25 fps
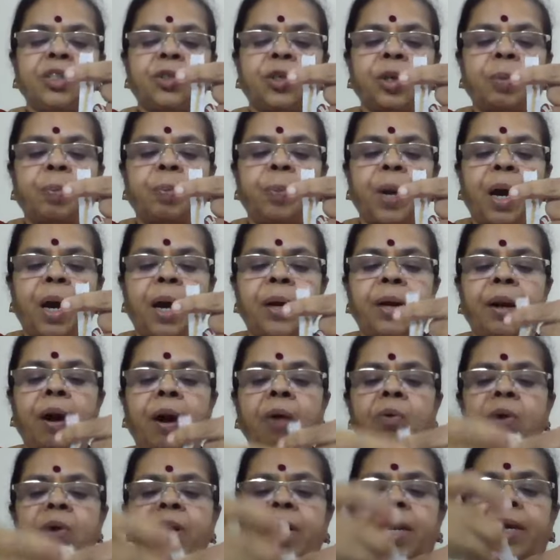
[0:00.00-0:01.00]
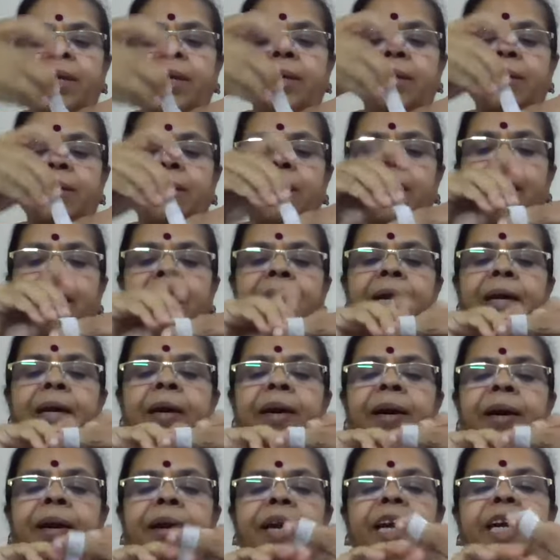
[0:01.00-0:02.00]
strip around it like
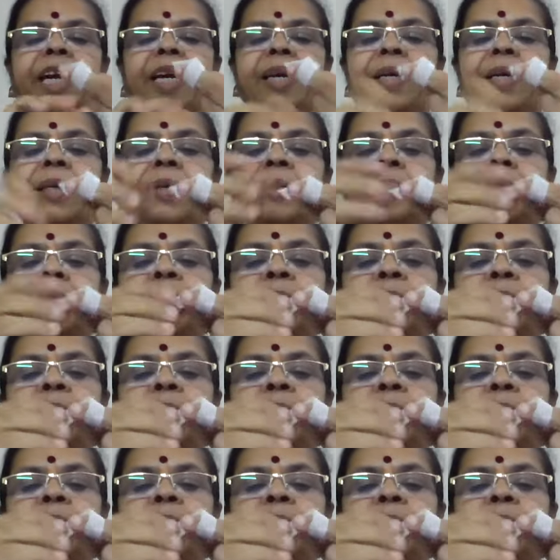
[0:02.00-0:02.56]
a ring.